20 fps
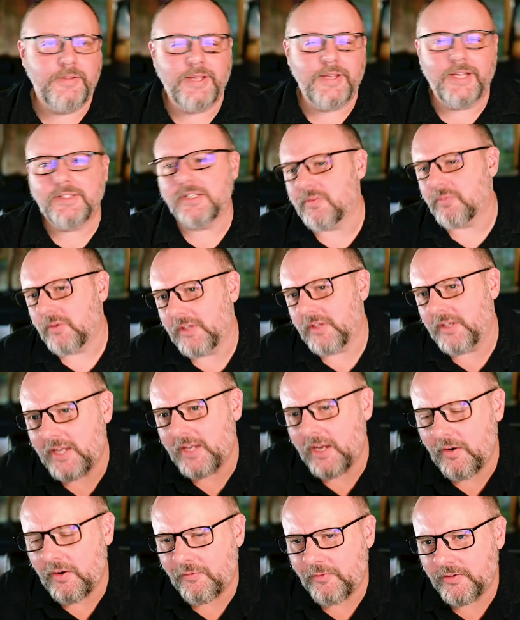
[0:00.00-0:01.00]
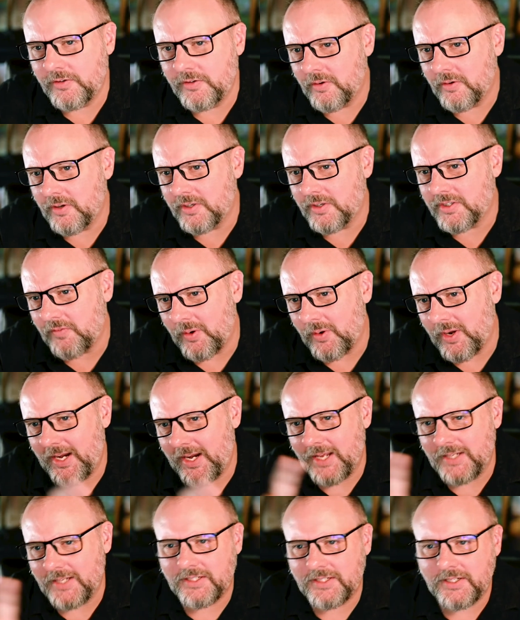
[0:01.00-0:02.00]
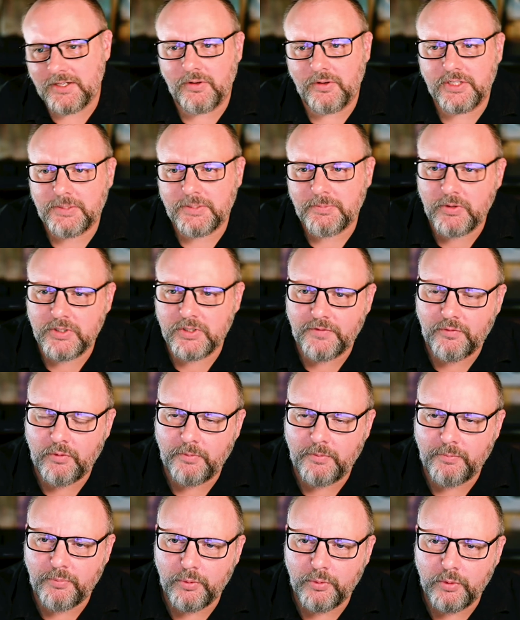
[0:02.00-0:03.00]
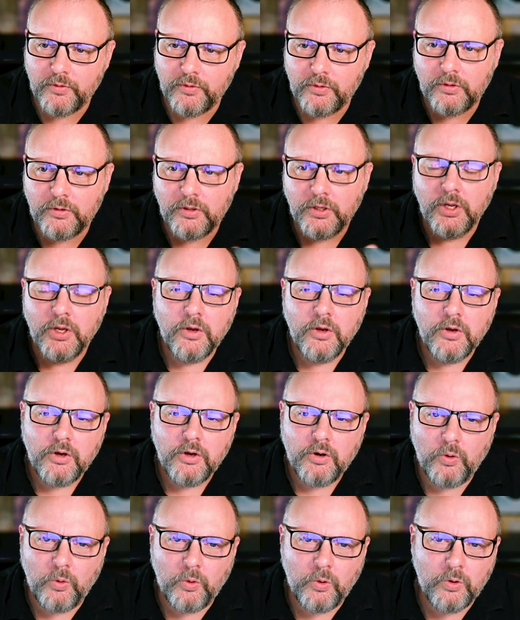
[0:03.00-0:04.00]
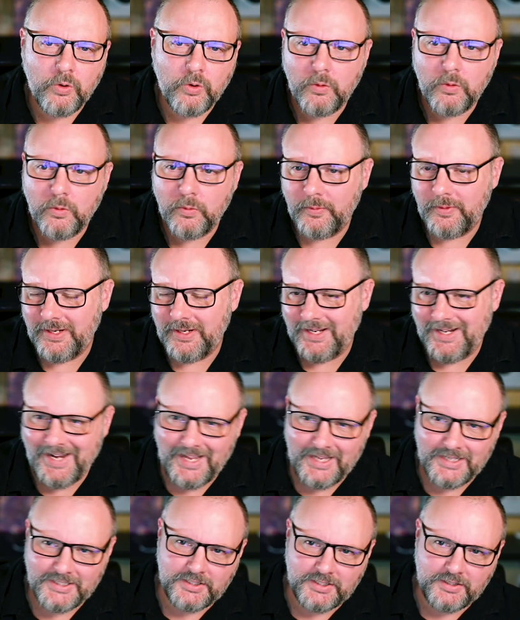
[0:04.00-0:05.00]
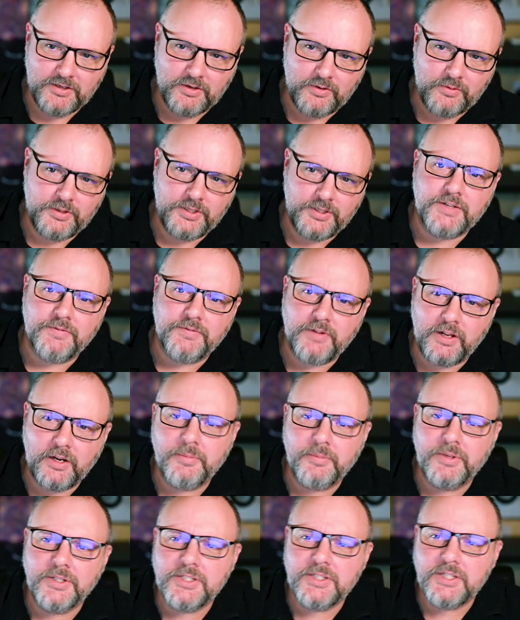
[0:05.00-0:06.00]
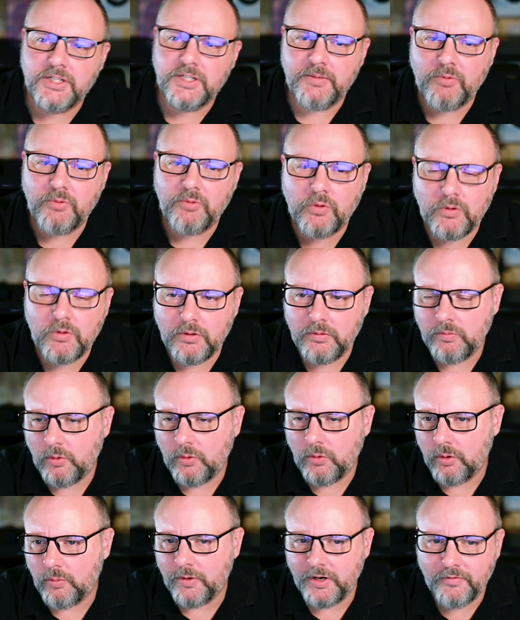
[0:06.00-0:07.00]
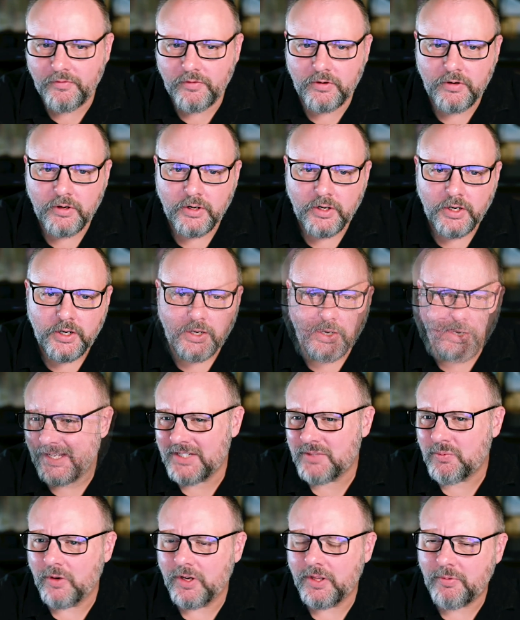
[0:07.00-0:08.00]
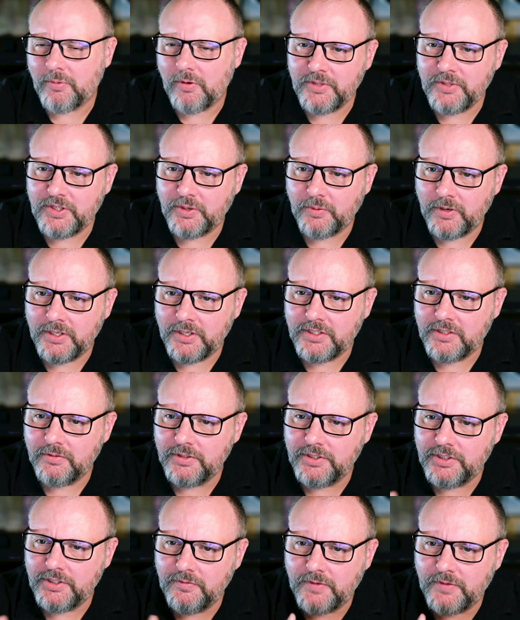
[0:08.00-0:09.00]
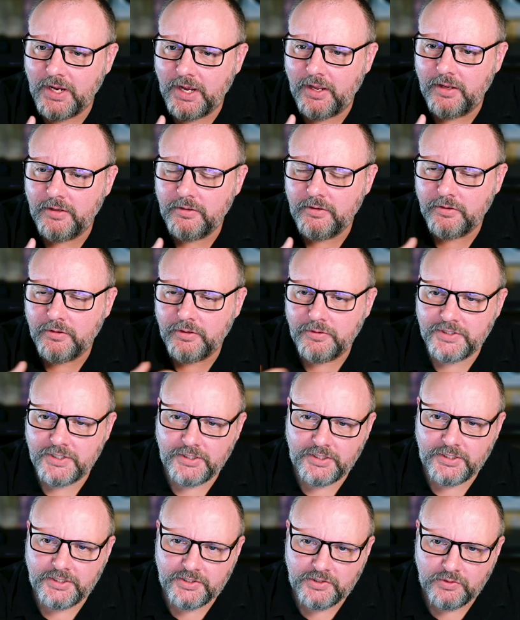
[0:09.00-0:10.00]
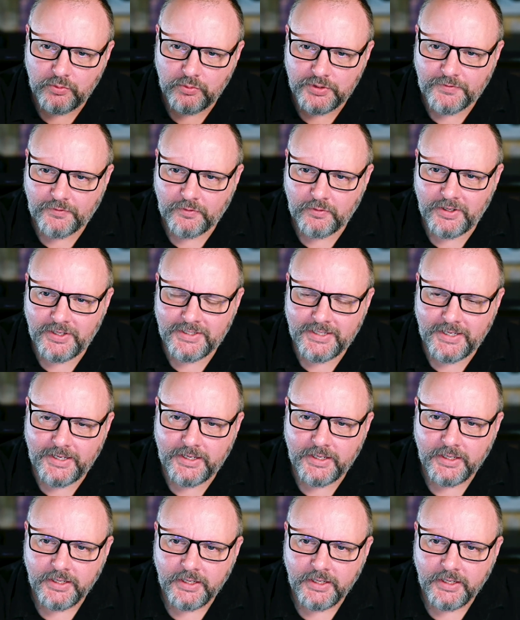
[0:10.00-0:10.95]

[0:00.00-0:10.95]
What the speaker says: That doesn't really account for the nuance of, okay, it has to go to this person for approval, or it has to go to this development team, or whatever. That's one of the problems you run into is you're using these tools for intake